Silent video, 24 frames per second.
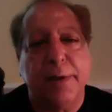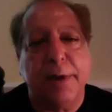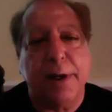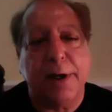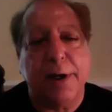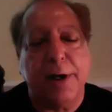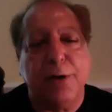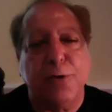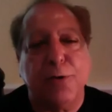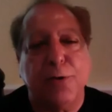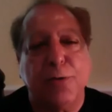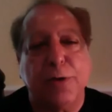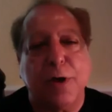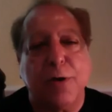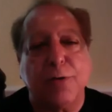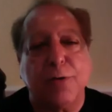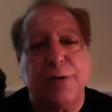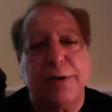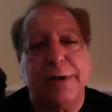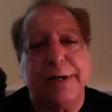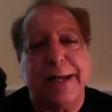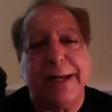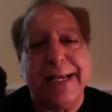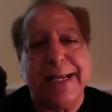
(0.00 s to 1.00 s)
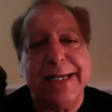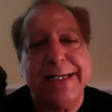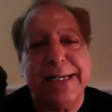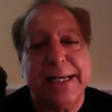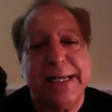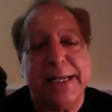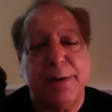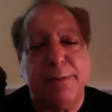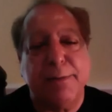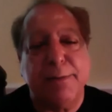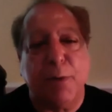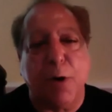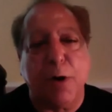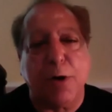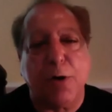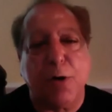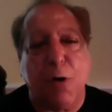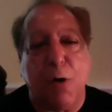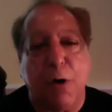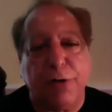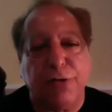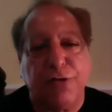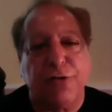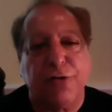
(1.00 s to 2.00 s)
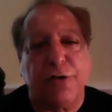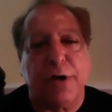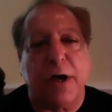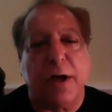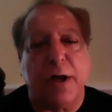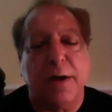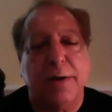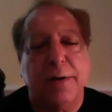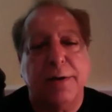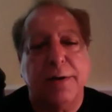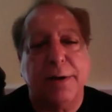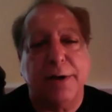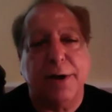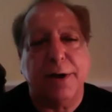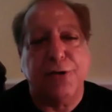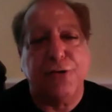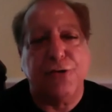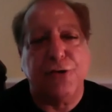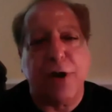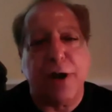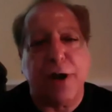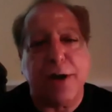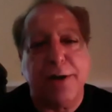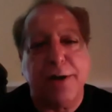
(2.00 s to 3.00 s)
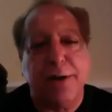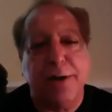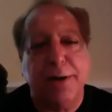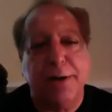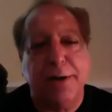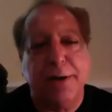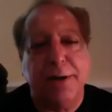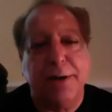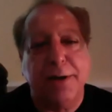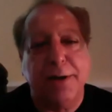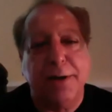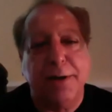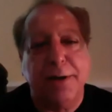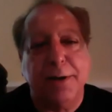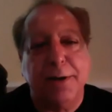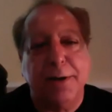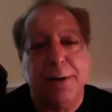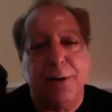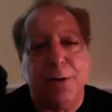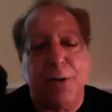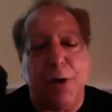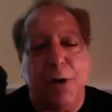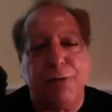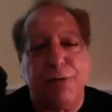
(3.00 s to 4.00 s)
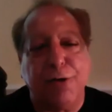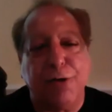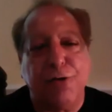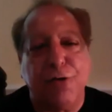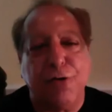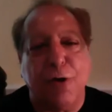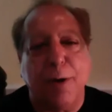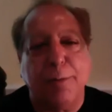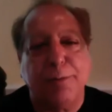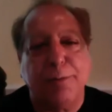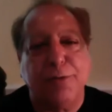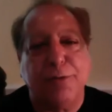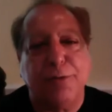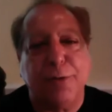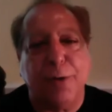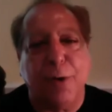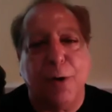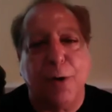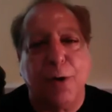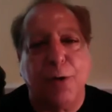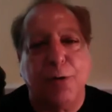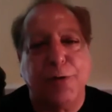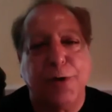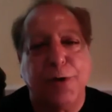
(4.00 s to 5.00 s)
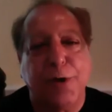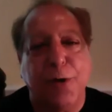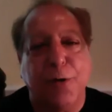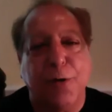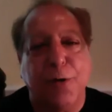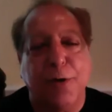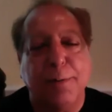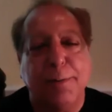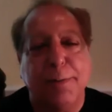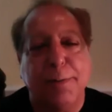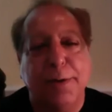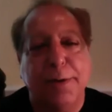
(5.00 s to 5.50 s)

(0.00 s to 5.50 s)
and in 2019 bought Costa, a chain coffee shops all over Europe,